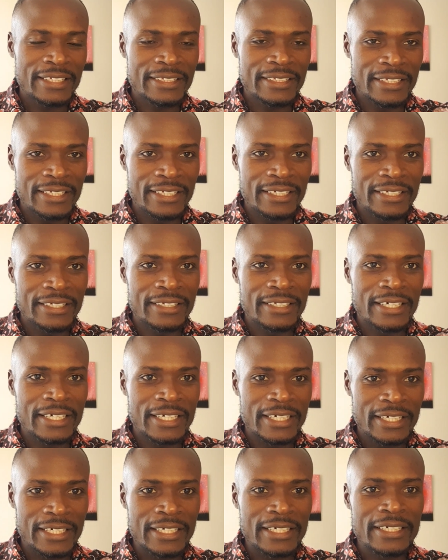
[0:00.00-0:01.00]
then
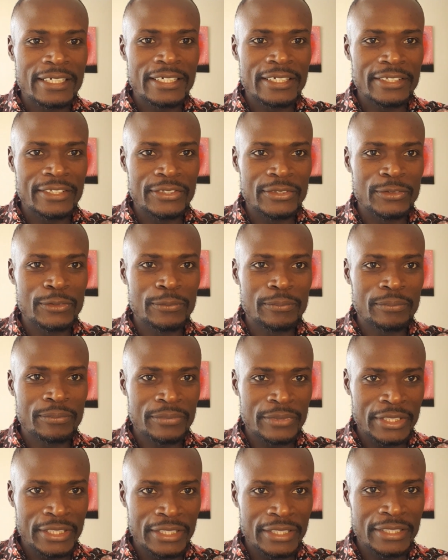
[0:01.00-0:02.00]
you
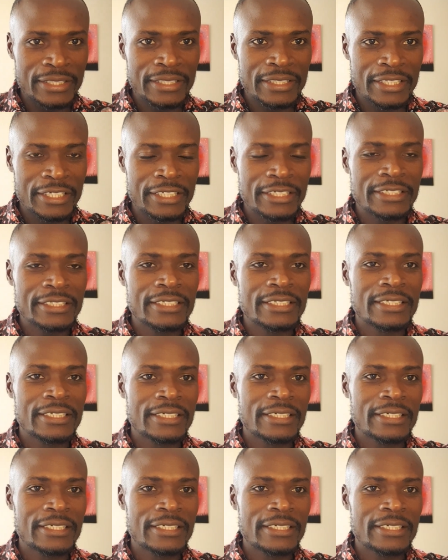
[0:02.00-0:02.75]
may need